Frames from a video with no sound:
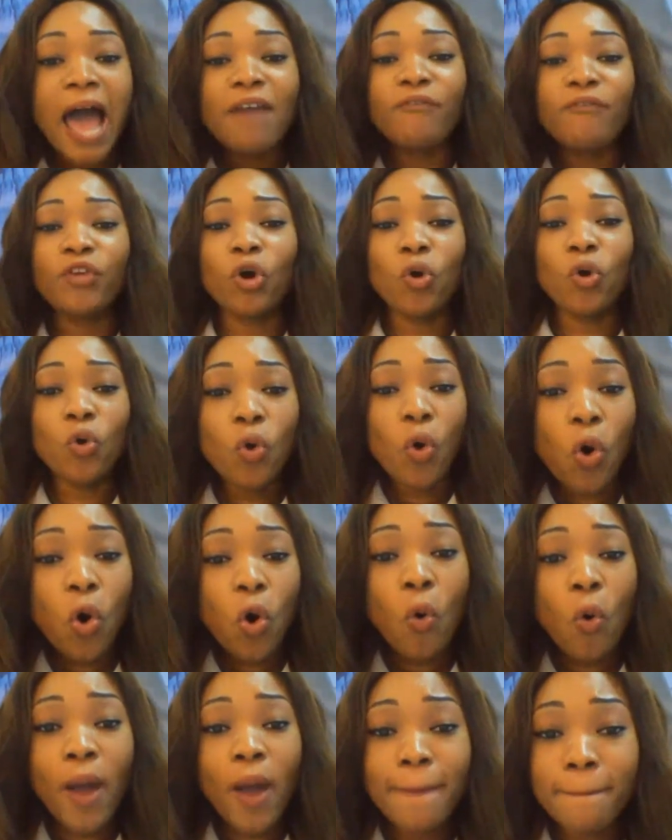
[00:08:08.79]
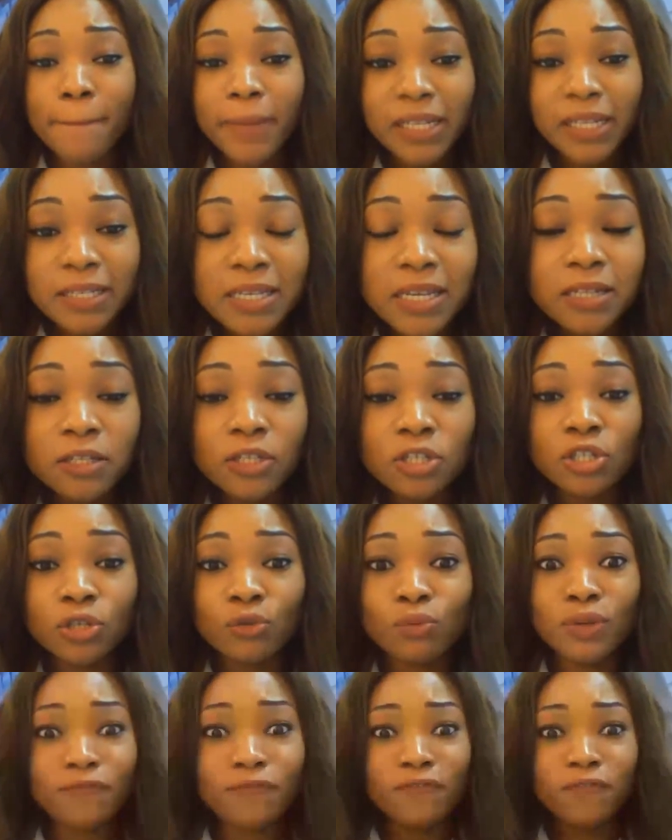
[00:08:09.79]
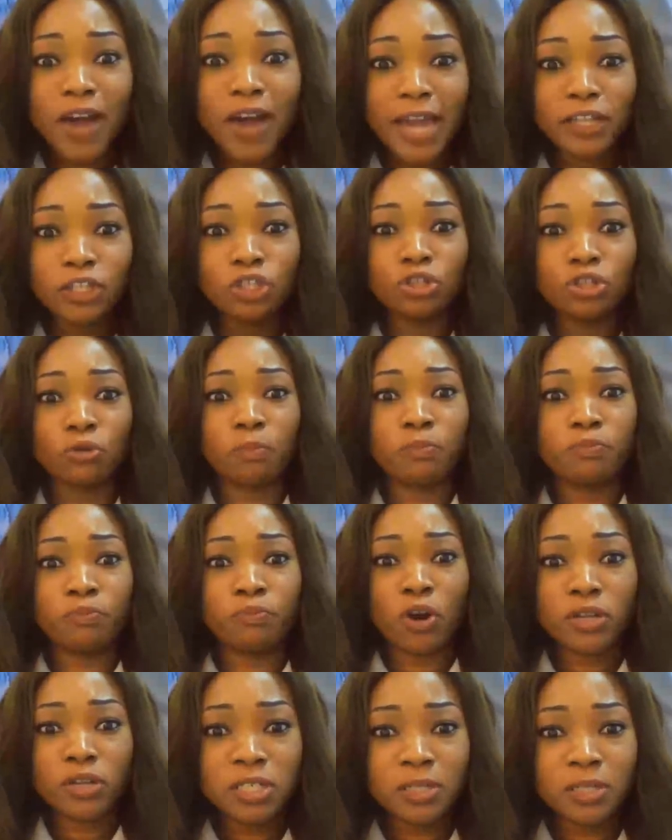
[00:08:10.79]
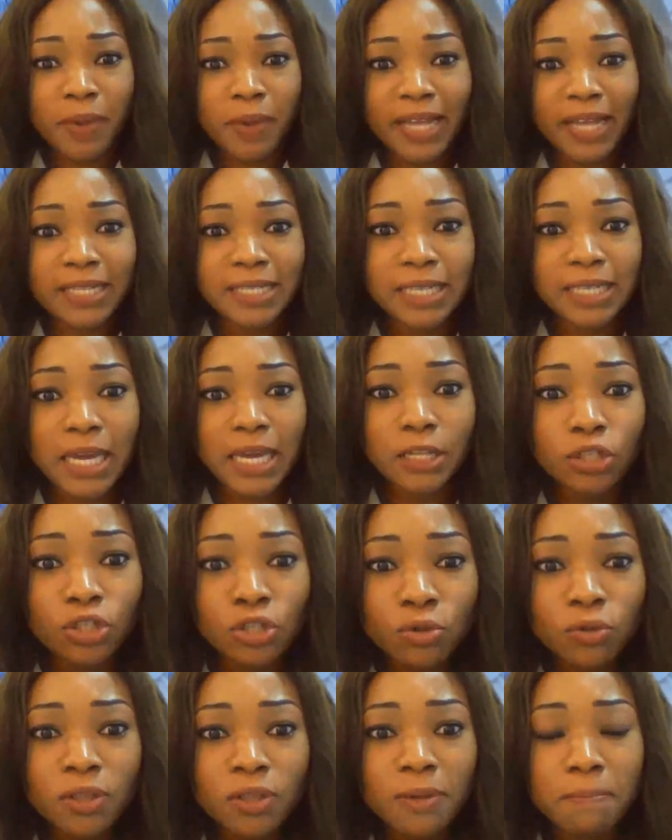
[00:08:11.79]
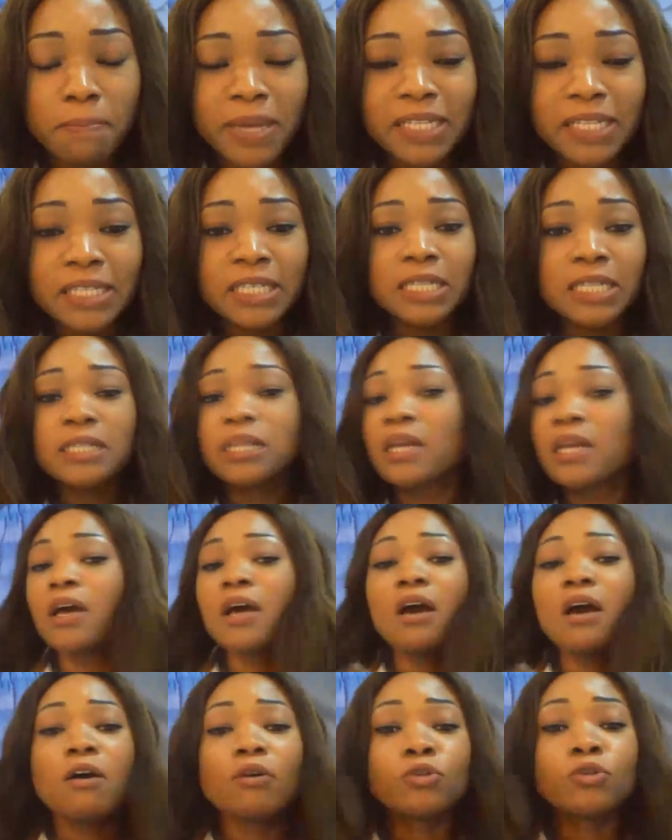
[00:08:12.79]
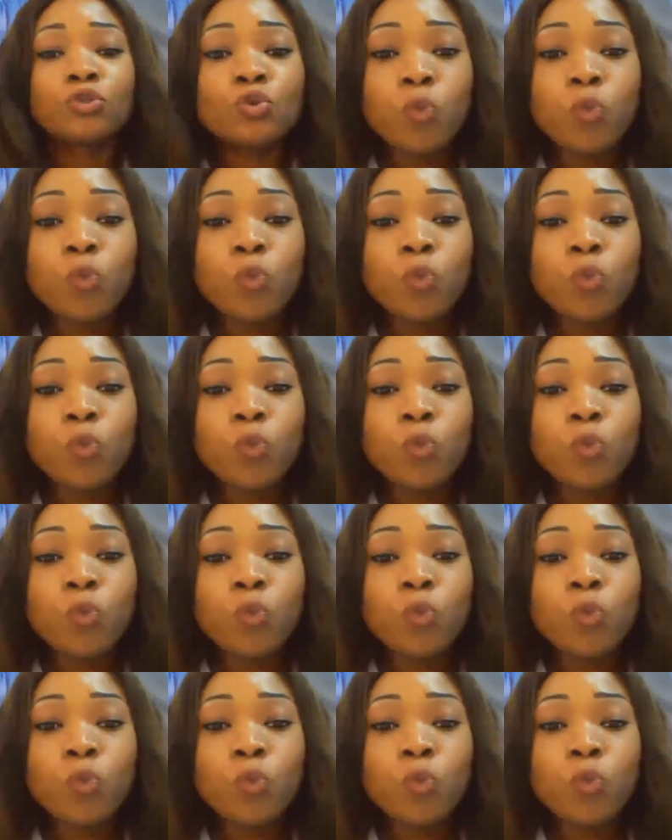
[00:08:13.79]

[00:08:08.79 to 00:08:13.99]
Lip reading: Have your OOM meetings to invite your prospects into the meeting